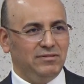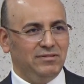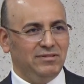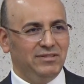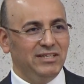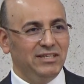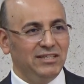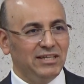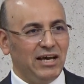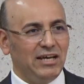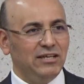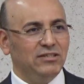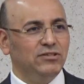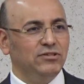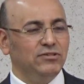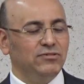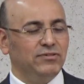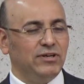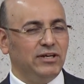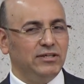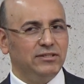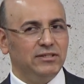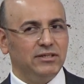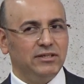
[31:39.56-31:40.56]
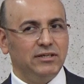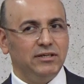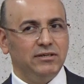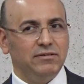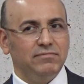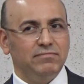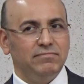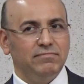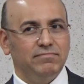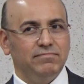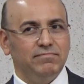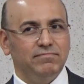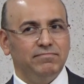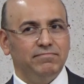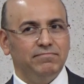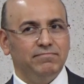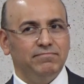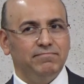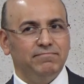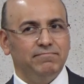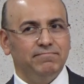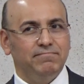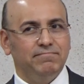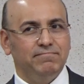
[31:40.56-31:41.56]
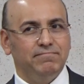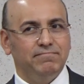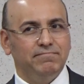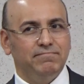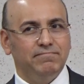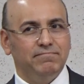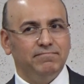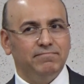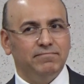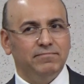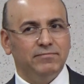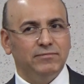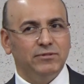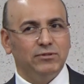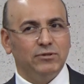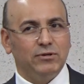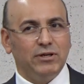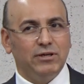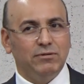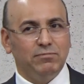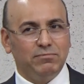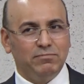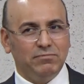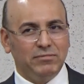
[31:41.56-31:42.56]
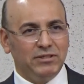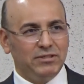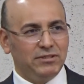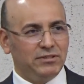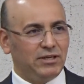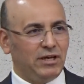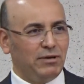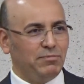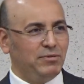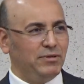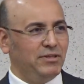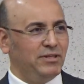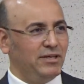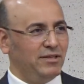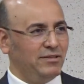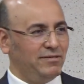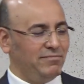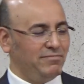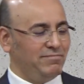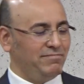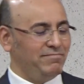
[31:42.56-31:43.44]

Denied to rise again. Sorry, I mistyped that.